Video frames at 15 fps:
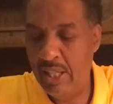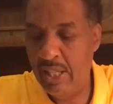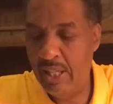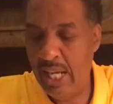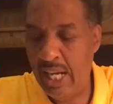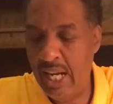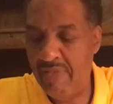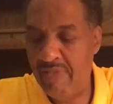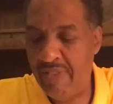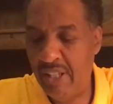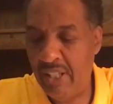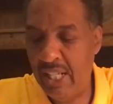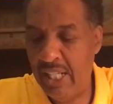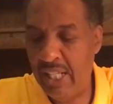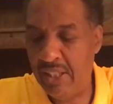And I
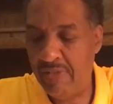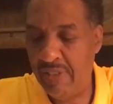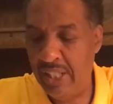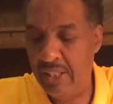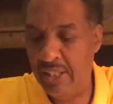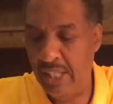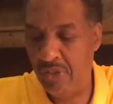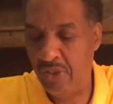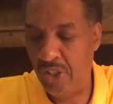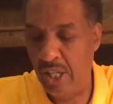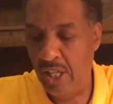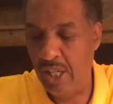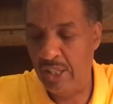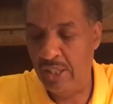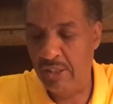fell at his feet, that's
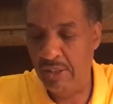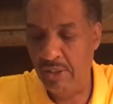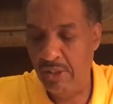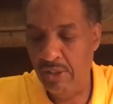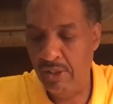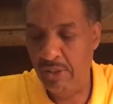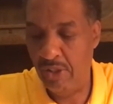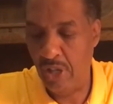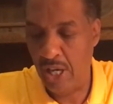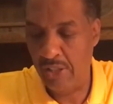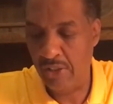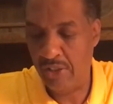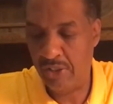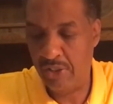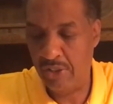John,
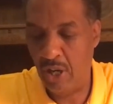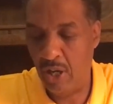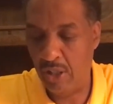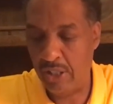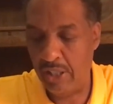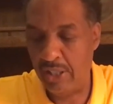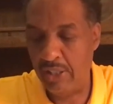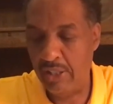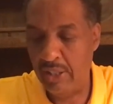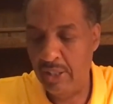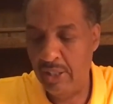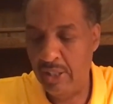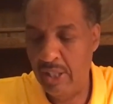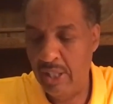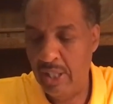John is talking,
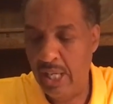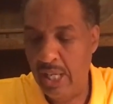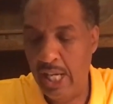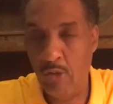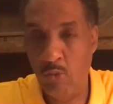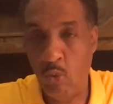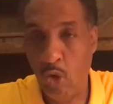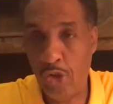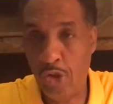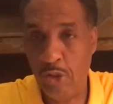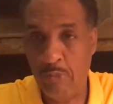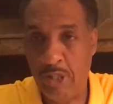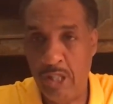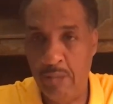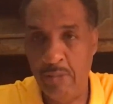and
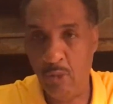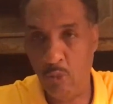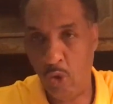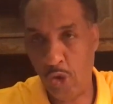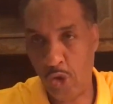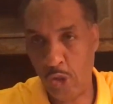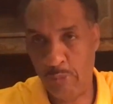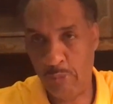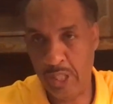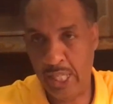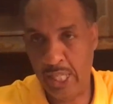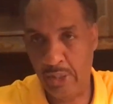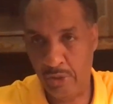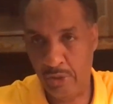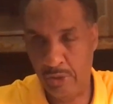worshiped him. He worshiped an
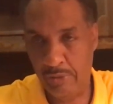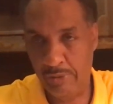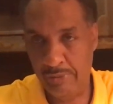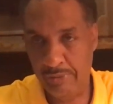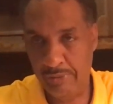angel.